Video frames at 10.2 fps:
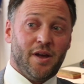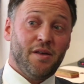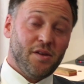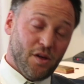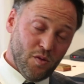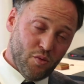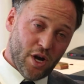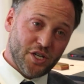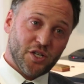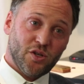And the other
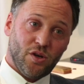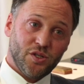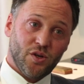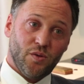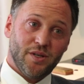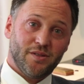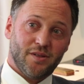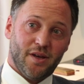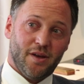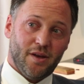project also
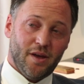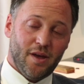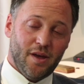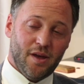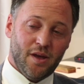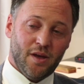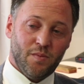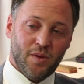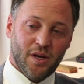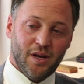is
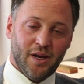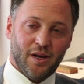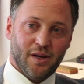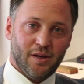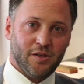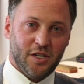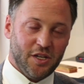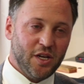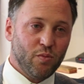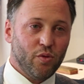in
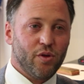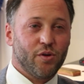Hebrew.